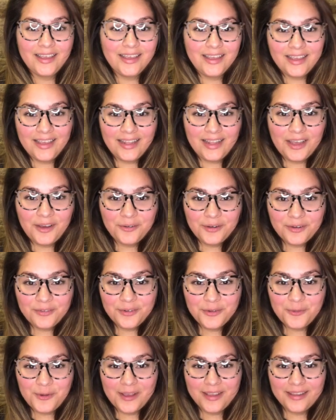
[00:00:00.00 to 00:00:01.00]
Hello
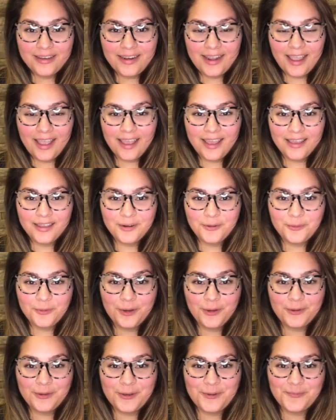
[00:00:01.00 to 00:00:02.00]
everyone and
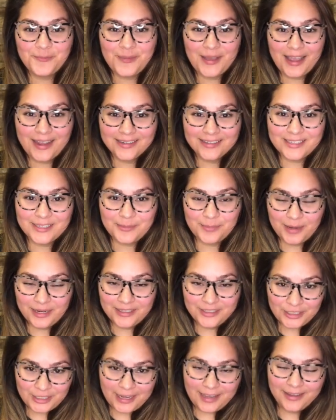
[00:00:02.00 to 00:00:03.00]
welcome back to my
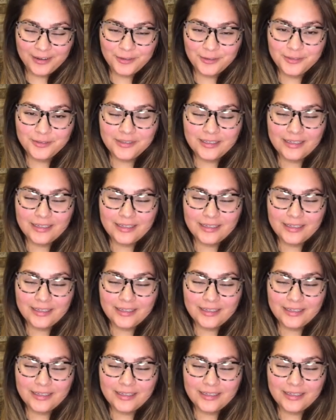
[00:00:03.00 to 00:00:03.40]
channel.